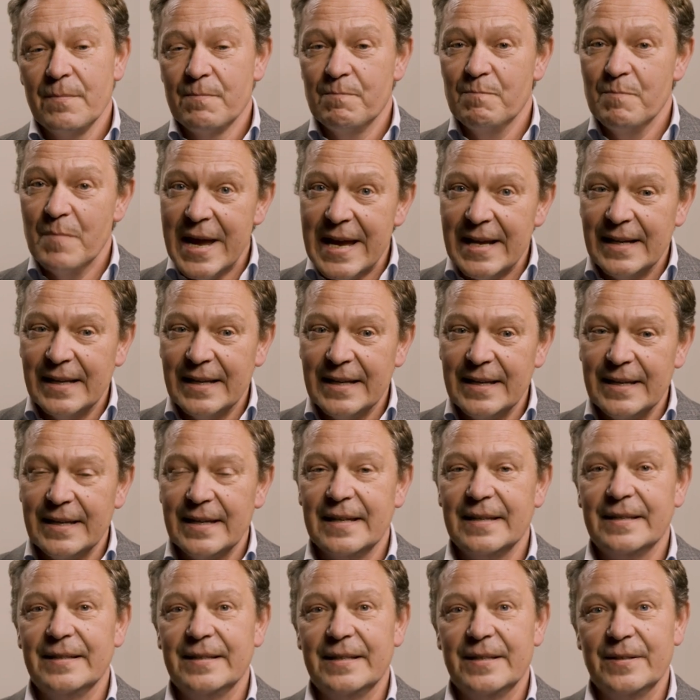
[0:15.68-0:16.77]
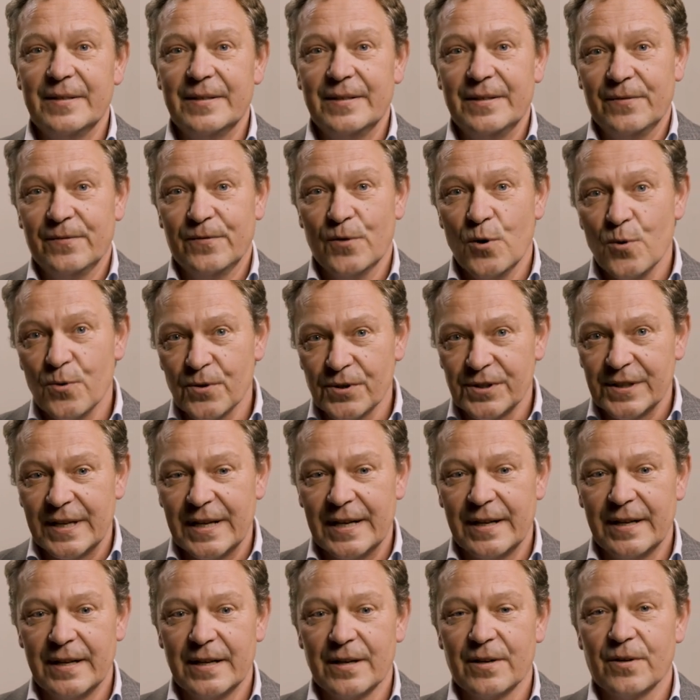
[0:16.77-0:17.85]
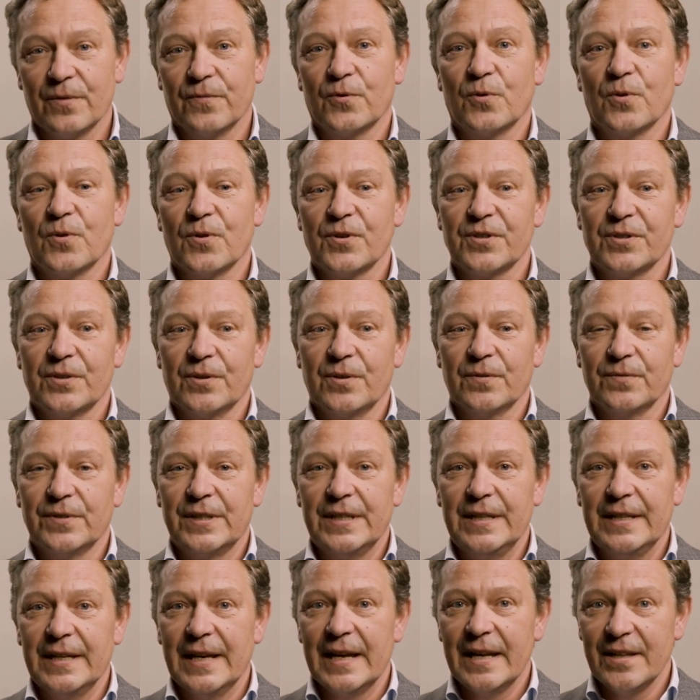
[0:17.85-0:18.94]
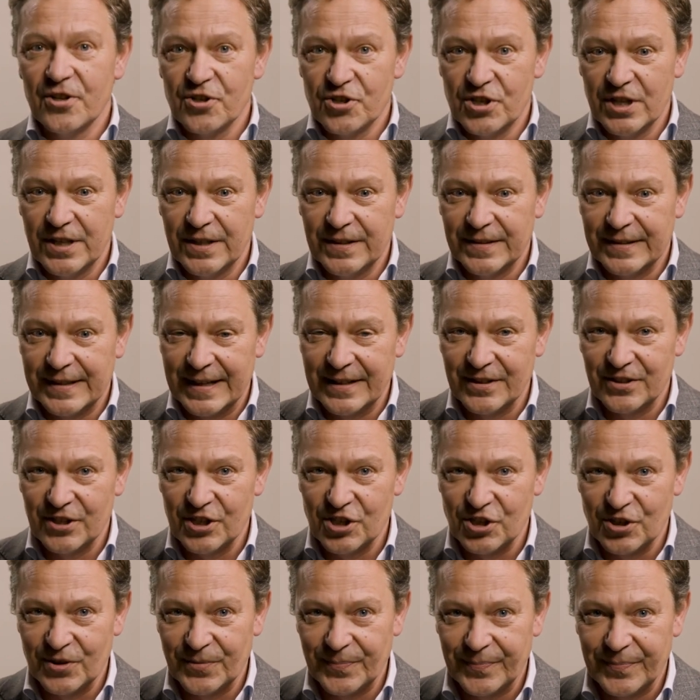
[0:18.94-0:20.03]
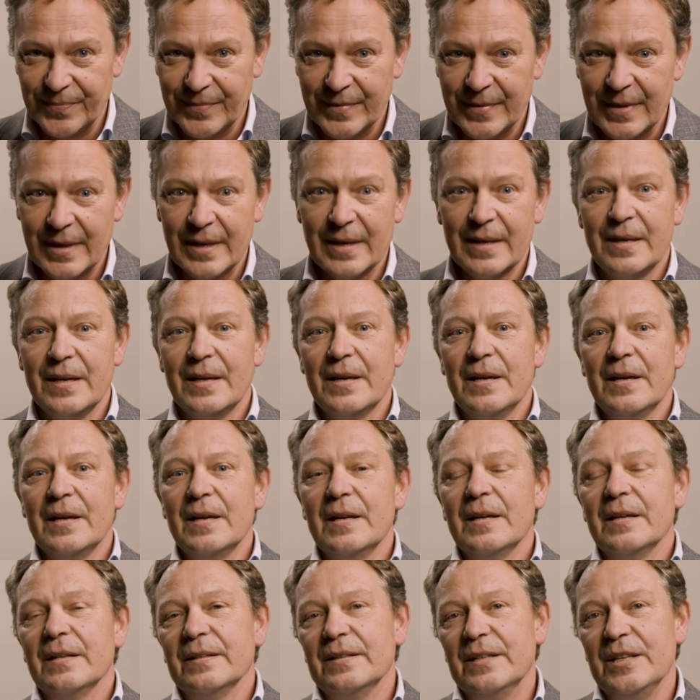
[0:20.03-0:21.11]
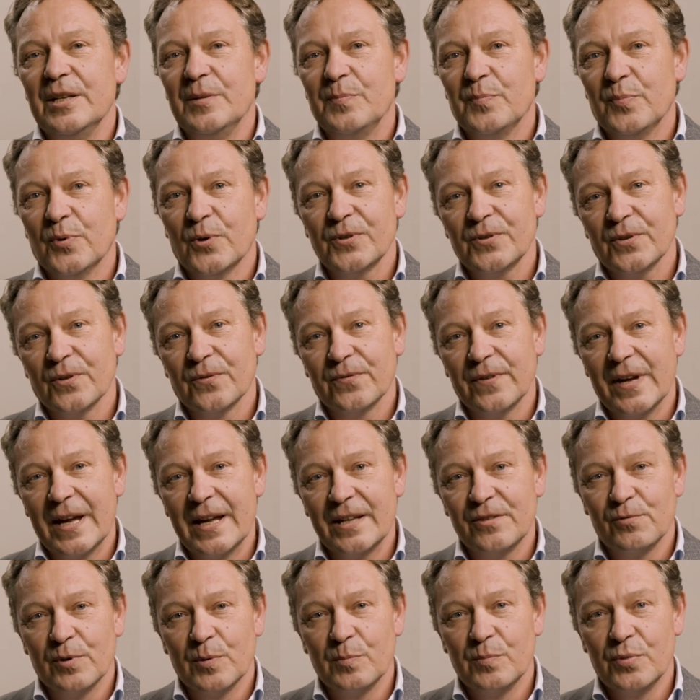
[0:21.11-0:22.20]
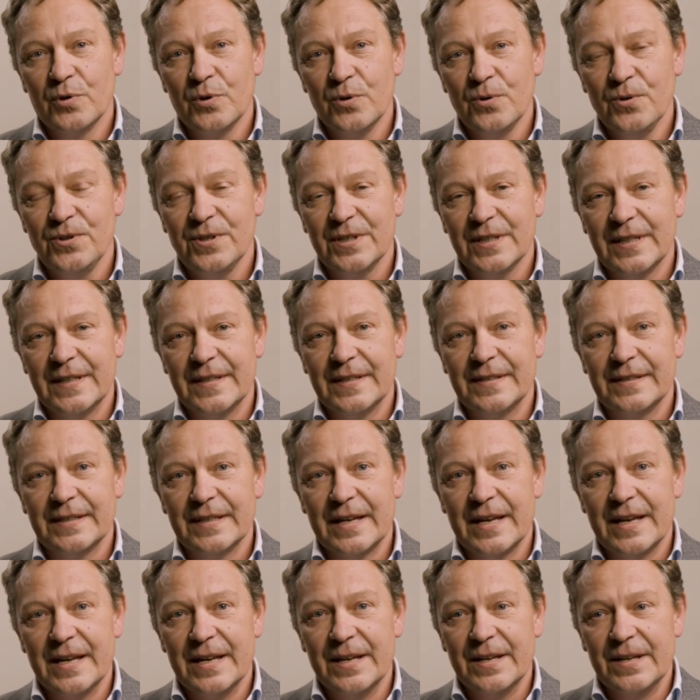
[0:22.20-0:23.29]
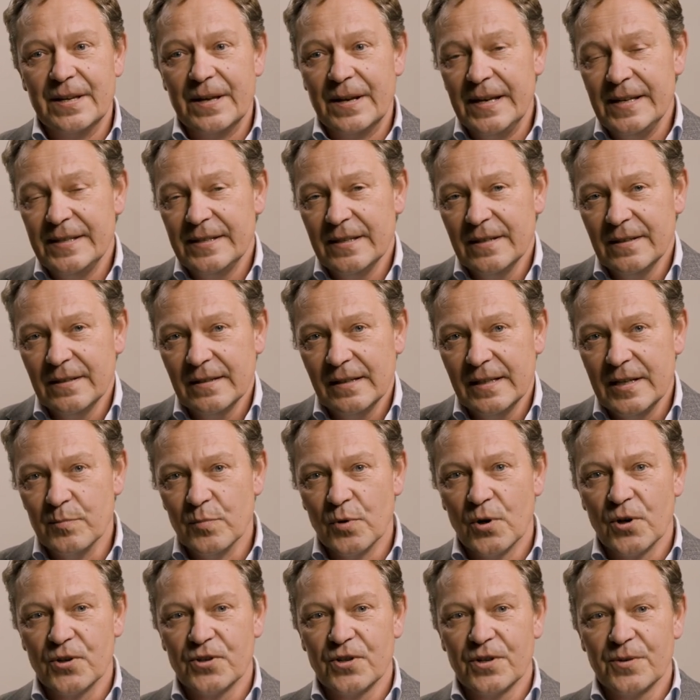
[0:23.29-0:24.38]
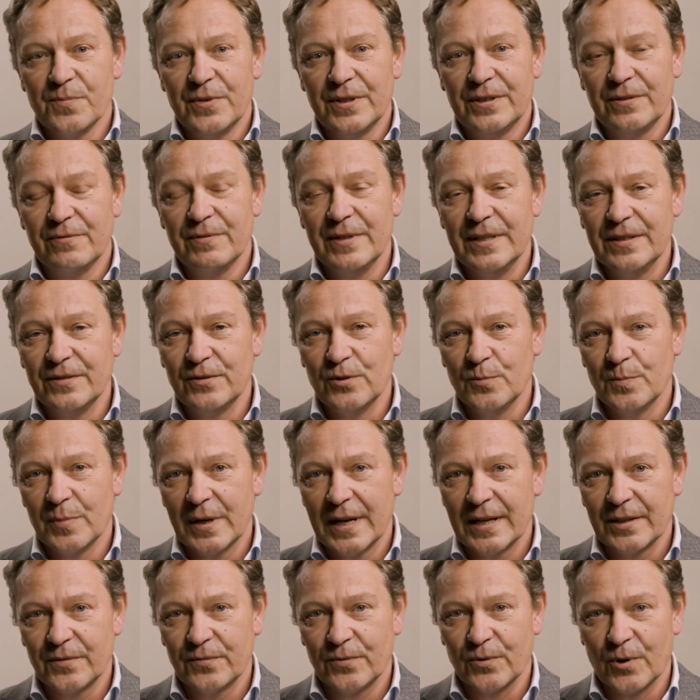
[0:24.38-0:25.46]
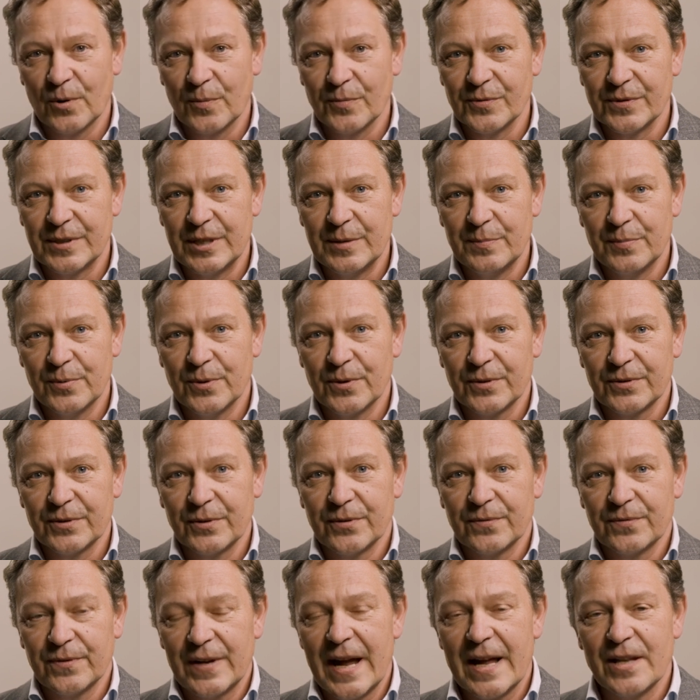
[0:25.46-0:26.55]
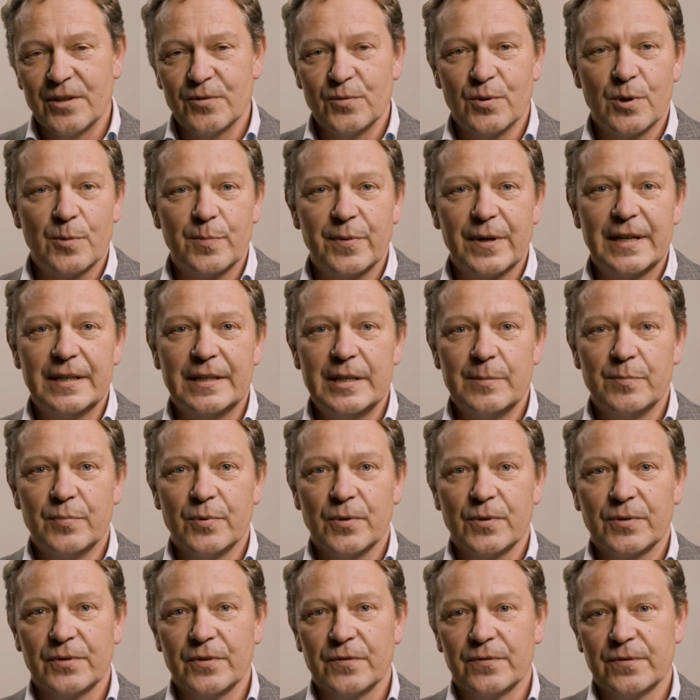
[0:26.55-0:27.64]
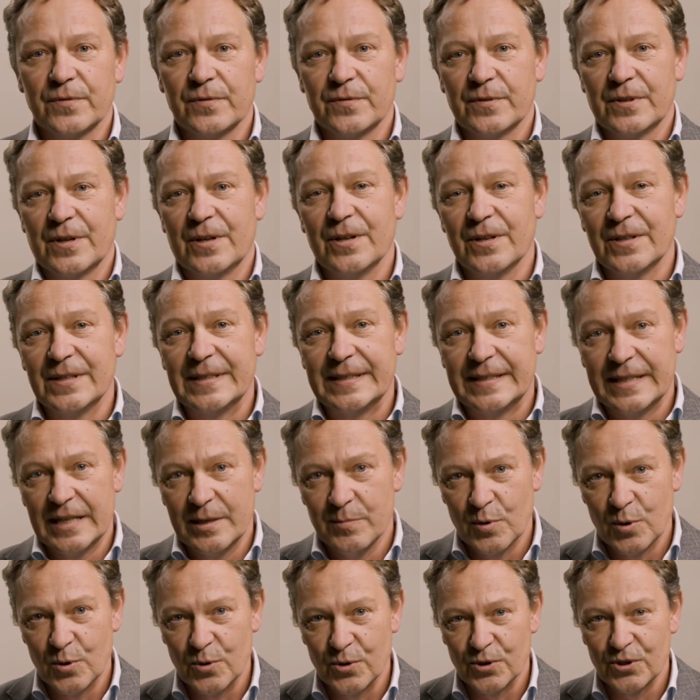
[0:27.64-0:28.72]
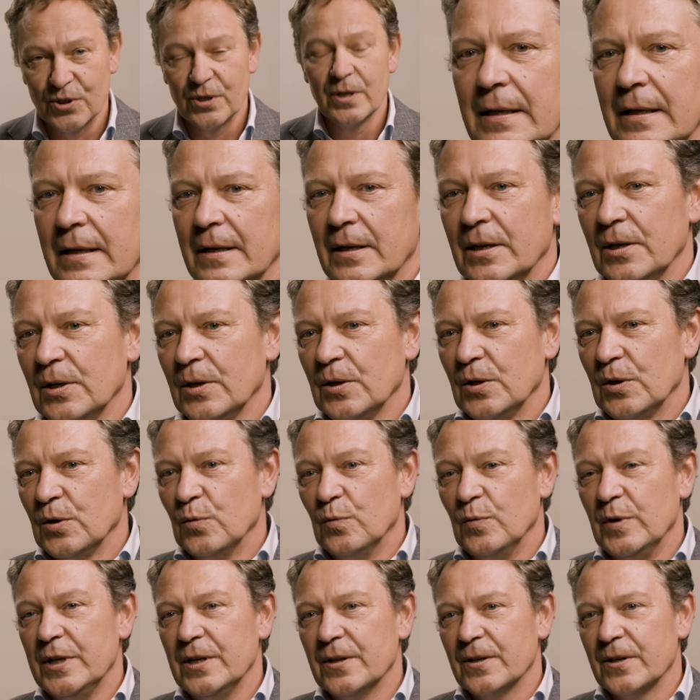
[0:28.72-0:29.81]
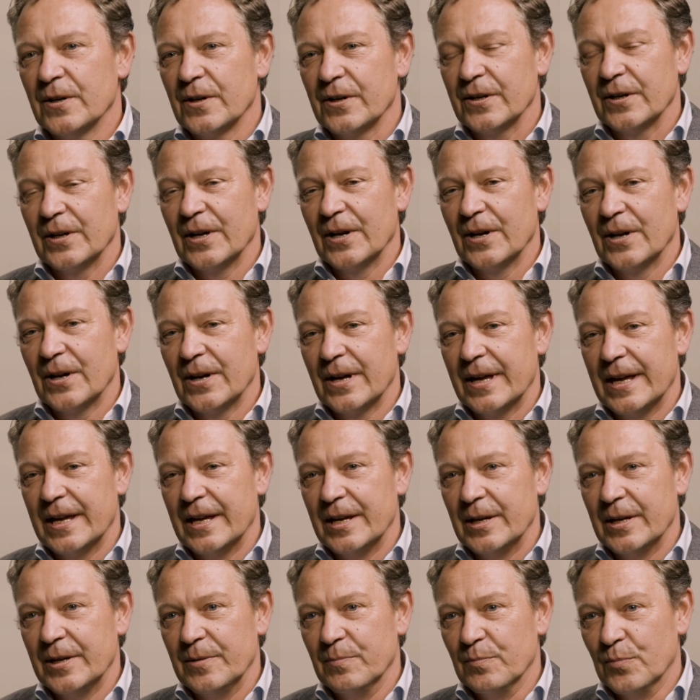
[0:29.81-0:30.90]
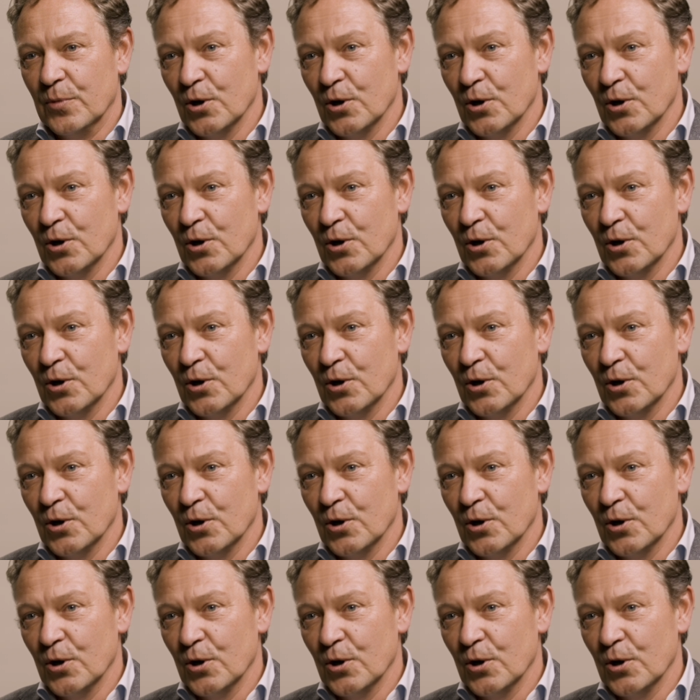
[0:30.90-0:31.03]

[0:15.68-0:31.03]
mainly in the focus area, of course, of the energy transition. The Port of Antwerp-Bruges is a recently merger between two platforms, the Port of Antwerp and the Port of Zeebruges. We are a